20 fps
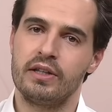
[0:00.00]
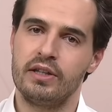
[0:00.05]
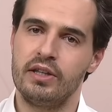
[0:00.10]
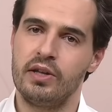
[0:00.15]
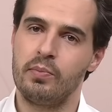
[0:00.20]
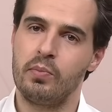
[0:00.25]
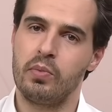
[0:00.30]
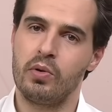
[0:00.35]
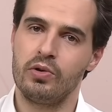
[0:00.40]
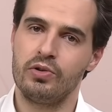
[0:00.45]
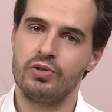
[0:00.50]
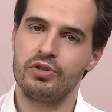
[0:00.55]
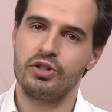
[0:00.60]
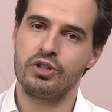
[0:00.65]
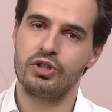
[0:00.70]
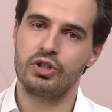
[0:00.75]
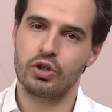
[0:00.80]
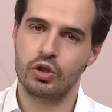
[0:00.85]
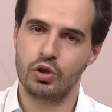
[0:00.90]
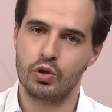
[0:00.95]

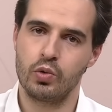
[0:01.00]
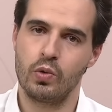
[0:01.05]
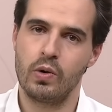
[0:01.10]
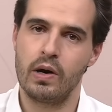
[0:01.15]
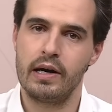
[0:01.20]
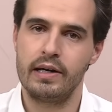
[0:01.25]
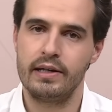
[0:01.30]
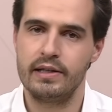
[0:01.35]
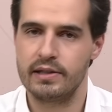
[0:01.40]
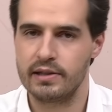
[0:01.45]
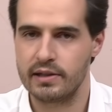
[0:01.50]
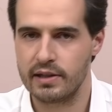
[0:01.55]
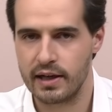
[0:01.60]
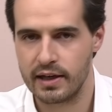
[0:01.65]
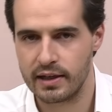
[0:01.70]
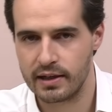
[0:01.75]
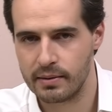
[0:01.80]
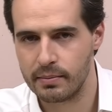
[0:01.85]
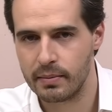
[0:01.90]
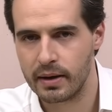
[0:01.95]
deposit twice
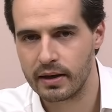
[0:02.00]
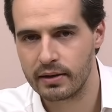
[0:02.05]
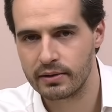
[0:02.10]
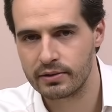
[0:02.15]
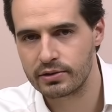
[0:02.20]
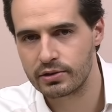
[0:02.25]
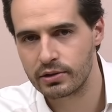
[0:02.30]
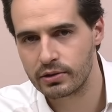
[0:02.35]
that amount,